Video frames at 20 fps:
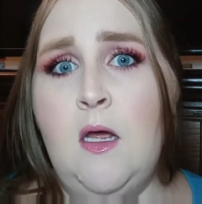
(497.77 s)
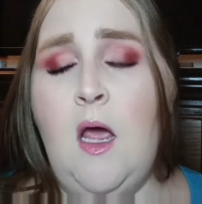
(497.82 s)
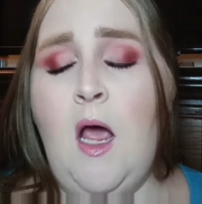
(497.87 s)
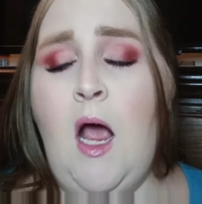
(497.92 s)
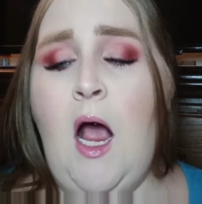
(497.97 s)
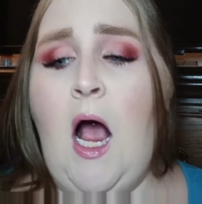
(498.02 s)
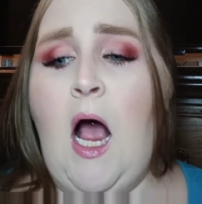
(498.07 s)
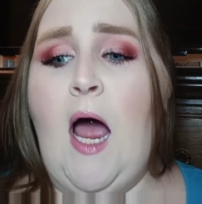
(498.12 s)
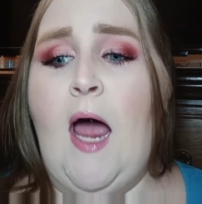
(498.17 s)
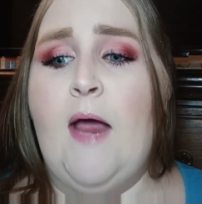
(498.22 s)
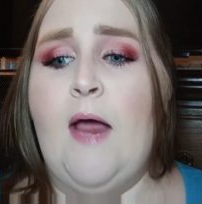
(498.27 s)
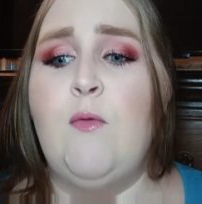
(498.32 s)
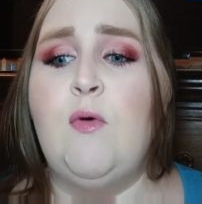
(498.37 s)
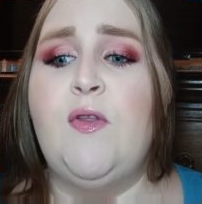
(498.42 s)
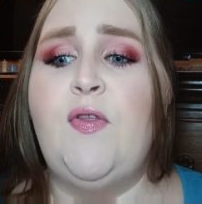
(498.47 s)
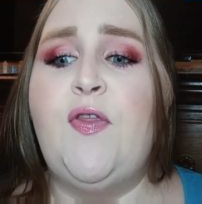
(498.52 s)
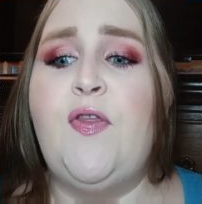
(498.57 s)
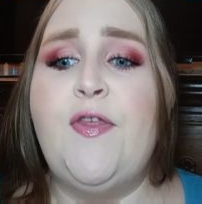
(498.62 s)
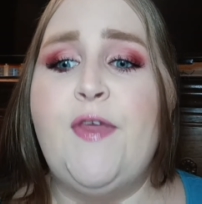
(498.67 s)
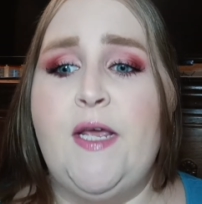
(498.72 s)
I would
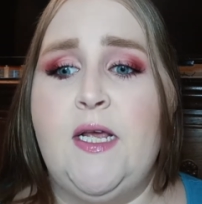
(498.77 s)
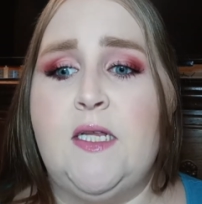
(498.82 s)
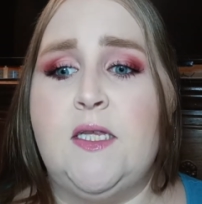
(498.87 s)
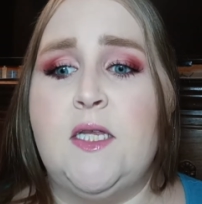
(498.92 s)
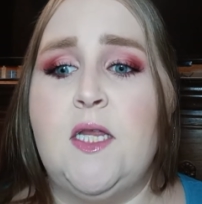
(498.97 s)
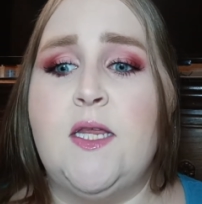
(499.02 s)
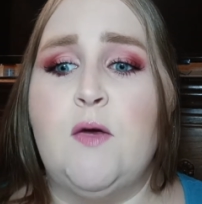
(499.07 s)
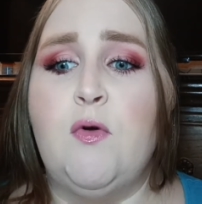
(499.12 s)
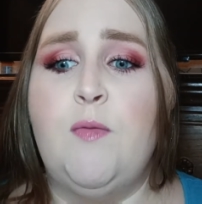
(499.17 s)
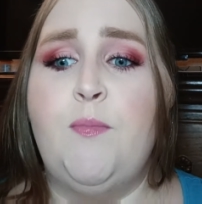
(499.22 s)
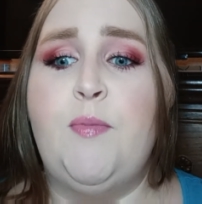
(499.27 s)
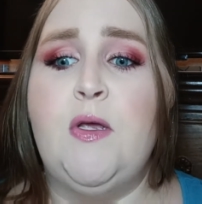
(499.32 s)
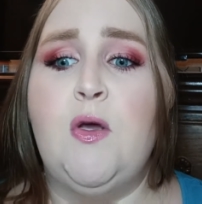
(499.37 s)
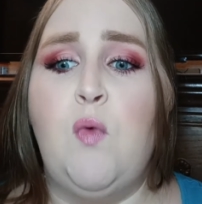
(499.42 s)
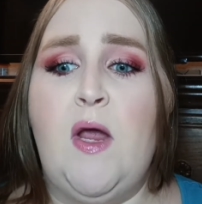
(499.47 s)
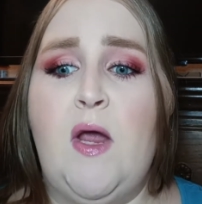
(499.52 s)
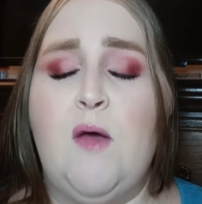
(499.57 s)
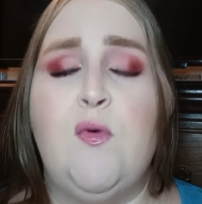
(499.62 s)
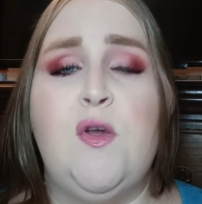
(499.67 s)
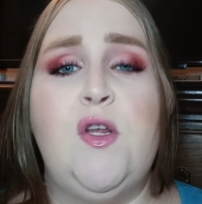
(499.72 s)
think that there would be a
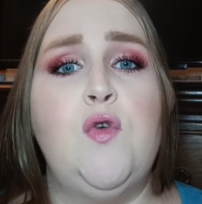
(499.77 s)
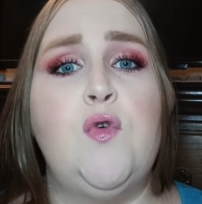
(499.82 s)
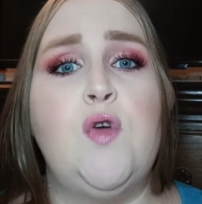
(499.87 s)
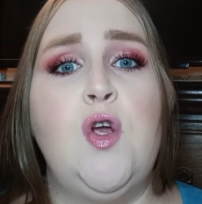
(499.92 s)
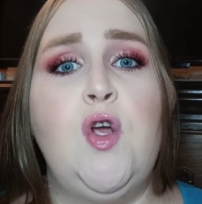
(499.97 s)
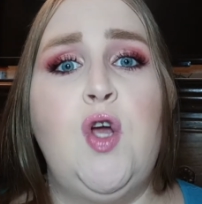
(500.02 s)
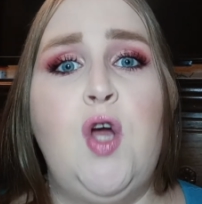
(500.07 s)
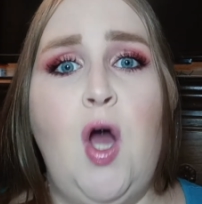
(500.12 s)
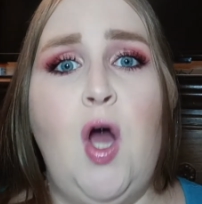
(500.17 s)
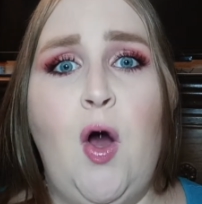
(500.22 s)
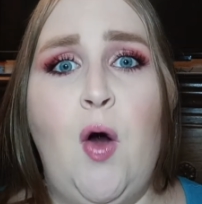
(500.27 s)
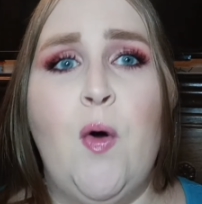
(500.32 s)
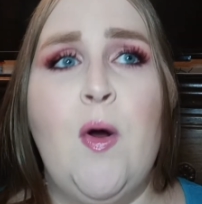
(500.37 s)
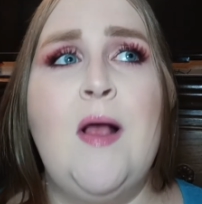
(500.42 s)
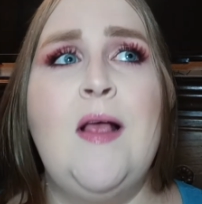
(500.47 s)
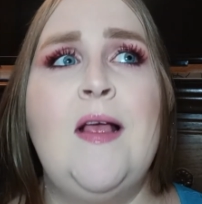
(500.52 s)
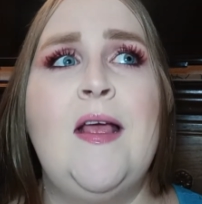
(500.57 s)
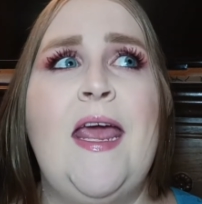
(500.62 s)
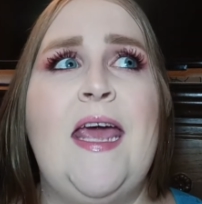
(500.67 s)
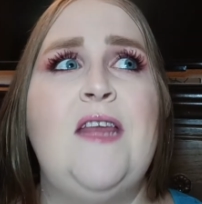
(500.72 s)
way where you can go
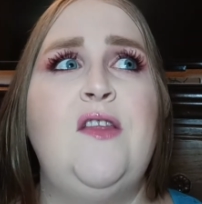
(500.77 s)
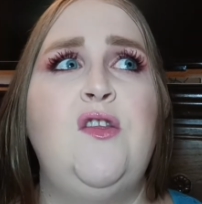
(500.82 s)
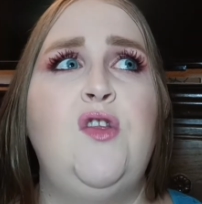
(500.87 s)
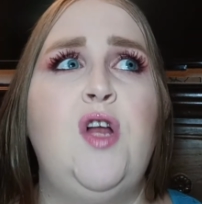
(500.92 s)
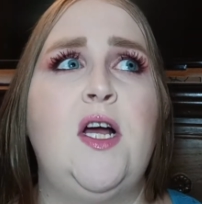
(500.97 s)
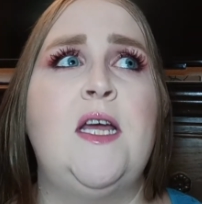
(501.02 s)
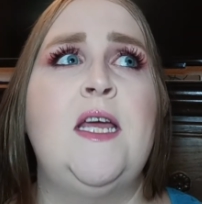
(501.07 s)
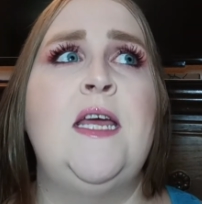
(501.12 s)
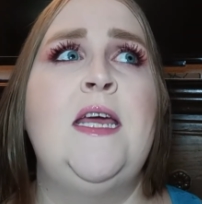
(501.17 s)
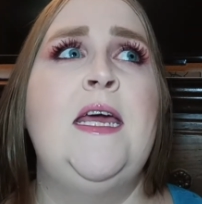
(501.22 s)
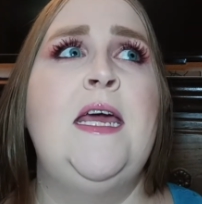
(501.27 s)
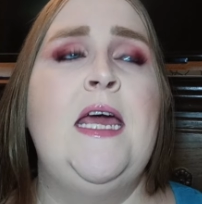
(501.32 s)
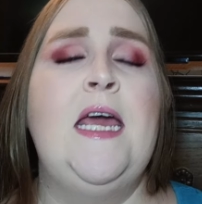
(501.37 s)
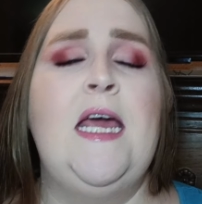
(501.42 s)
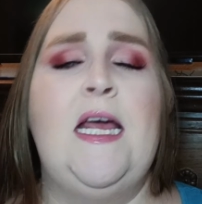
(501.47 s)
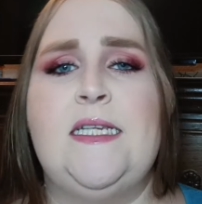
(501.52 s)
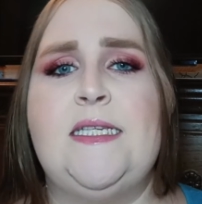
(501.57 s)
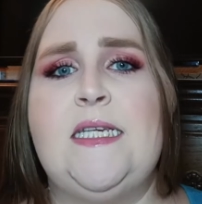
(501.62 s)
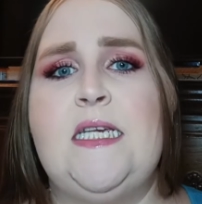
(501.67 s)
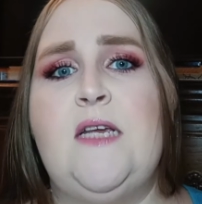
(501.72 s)
and look and
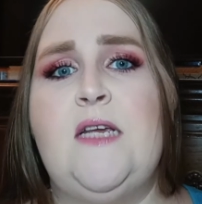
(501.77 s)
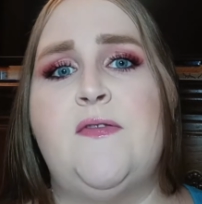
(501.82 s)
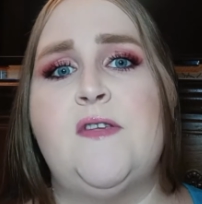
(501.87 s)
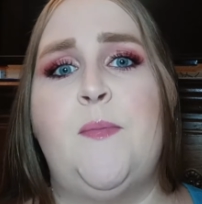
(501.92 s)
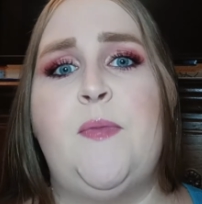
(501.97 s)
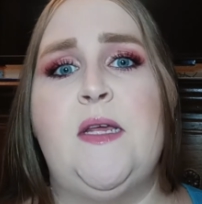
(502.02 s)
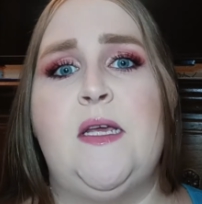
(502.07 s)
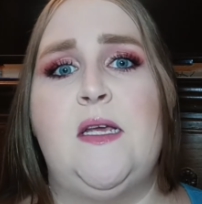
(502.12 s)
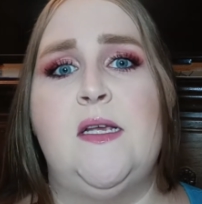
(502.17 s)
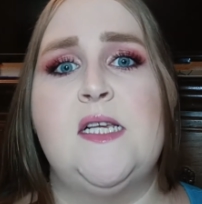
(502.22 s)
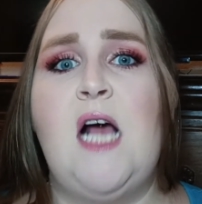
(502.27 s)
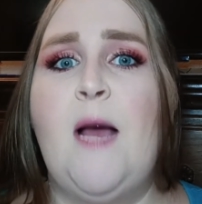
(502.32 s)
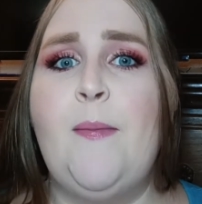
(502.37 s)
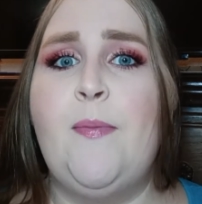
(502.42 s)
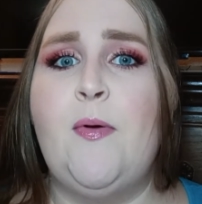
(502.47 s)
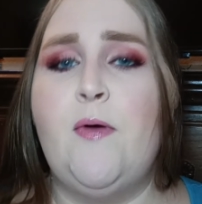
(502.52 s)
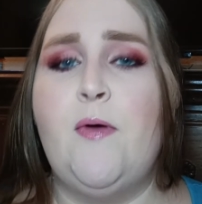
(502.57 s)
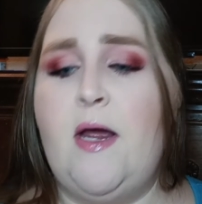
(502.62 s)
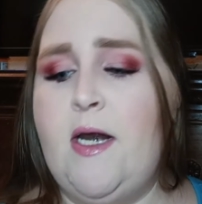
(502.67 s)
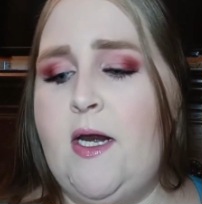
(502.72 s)
see if something is
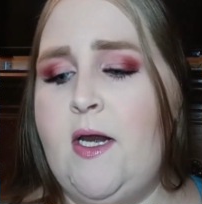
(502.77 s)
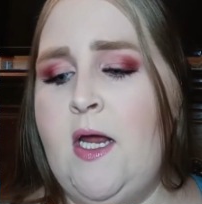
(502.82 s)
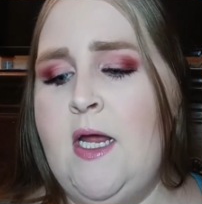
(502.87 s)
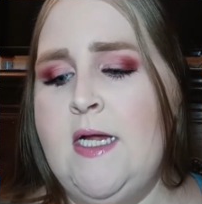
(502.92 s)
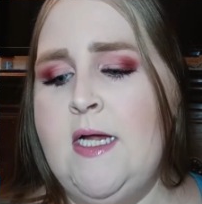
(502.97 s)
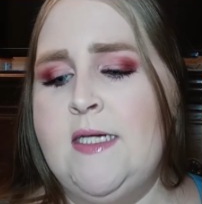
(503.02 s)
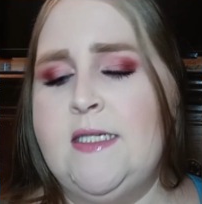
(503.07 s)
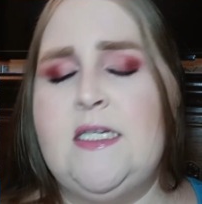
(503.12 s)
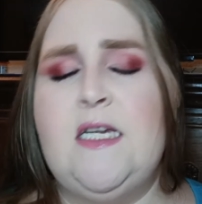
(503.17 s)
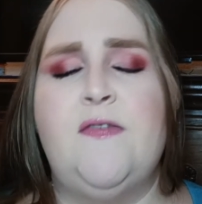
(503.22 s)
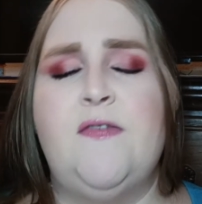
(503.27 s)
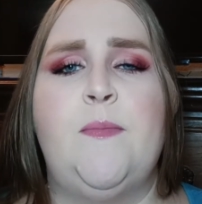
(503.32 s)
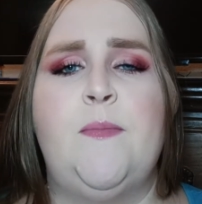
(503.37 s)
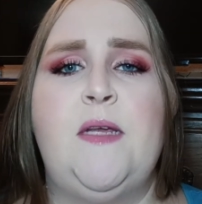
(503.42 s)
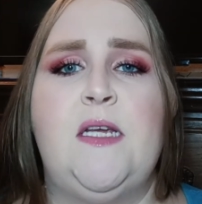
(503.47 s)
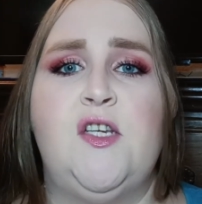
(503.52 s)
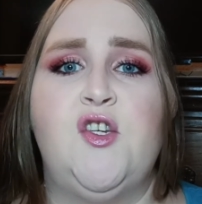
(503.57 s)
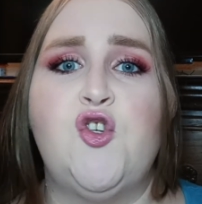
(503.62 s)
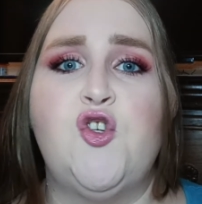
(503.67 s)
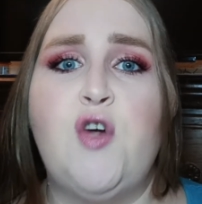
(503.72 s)
copyrighted, see if something
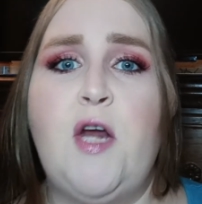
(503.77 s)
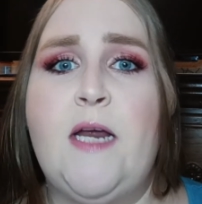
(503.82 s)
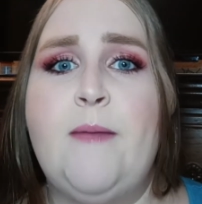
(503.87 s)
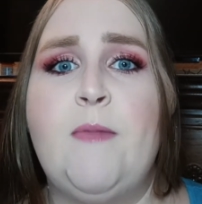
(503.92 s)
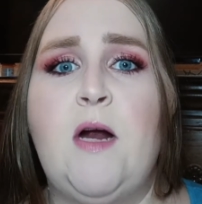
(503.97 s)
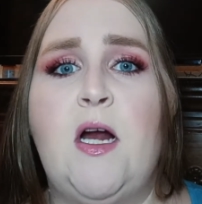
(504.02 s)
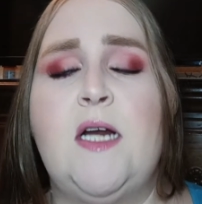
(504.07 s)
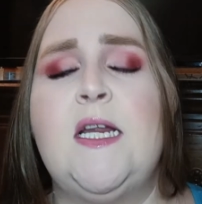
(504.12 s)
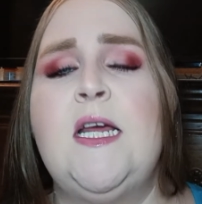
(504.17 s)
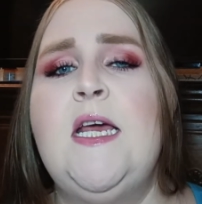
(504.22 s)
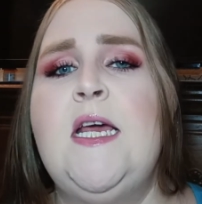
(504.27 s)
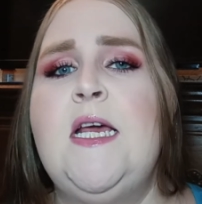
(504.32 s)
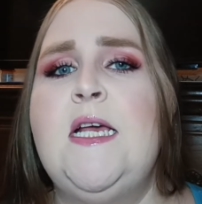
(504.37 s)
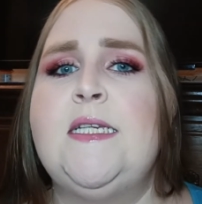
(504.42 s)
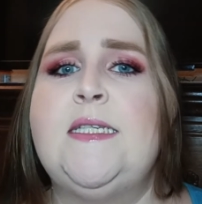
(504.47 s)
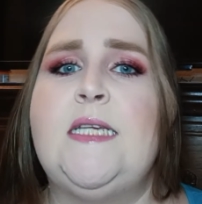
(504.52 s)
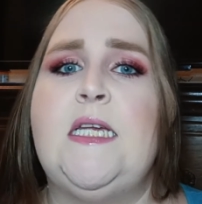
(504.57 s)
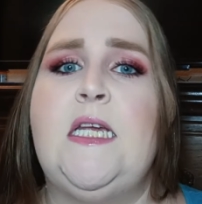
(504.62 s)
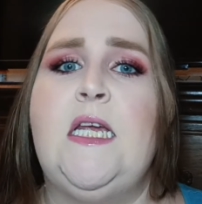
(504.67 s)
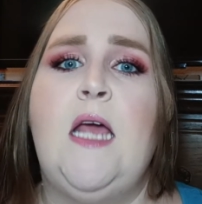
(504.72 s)
is trademarked,
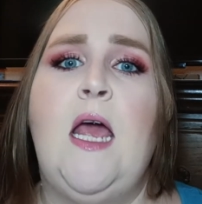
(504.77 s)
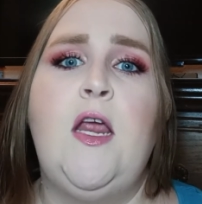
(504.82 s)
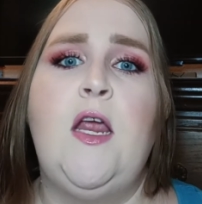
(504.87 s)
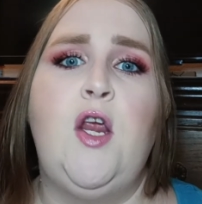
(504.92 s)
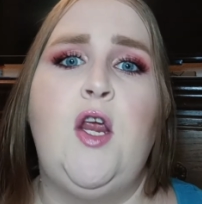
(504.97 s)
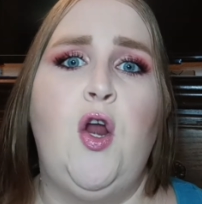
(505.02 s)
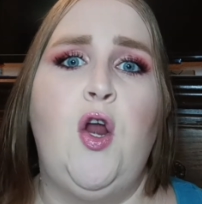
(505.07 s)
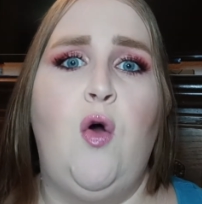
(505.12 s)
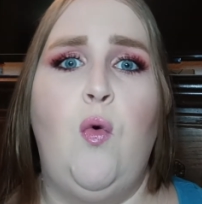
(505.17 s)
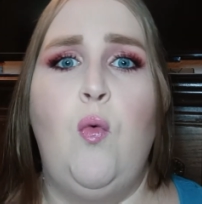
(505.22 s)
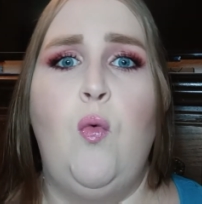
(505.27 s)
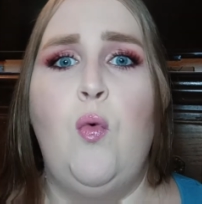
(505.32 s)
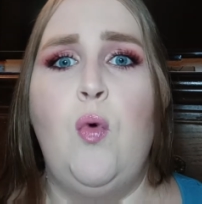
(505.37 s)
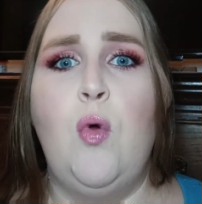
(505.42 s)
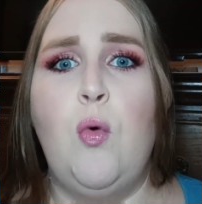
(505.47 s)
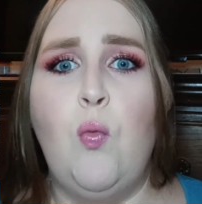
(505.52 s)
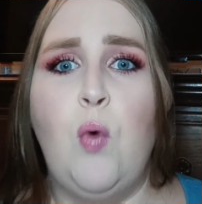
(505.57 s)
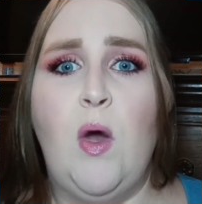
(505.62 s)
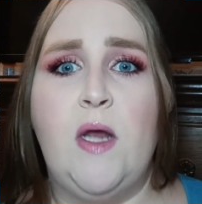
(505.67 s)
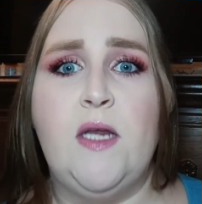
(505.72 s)
see, you know,
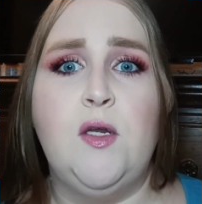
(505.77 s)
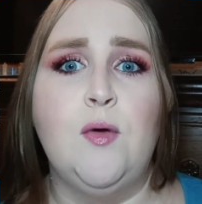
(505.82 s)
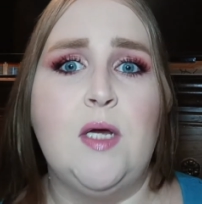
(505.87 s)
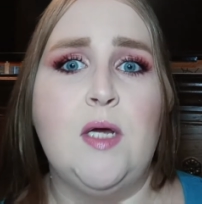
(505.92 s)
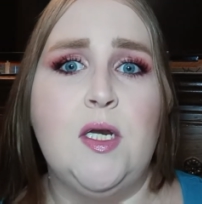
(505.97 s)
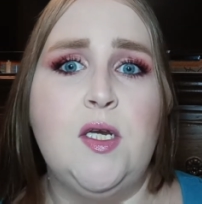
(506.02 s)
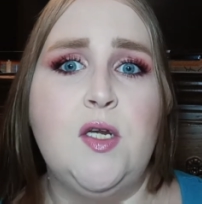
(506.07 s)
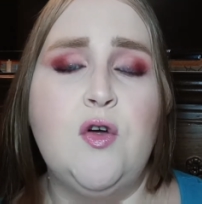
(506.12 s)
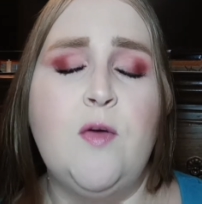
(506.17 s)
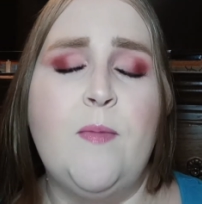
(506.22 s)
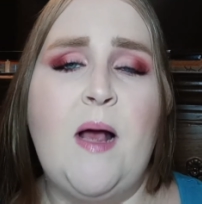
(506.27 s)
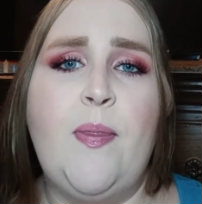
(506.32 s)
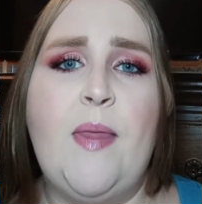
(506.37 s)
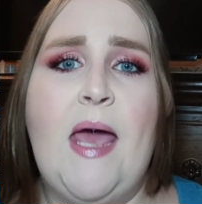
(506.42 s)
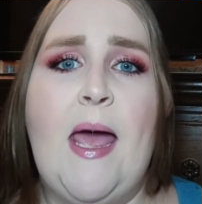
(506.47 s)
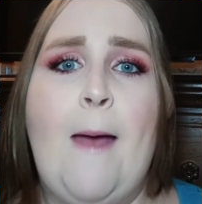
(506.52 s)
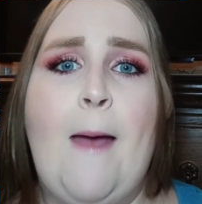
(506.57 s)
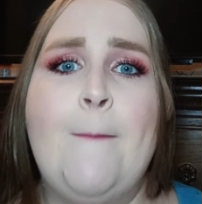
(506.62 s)
what you can do about that.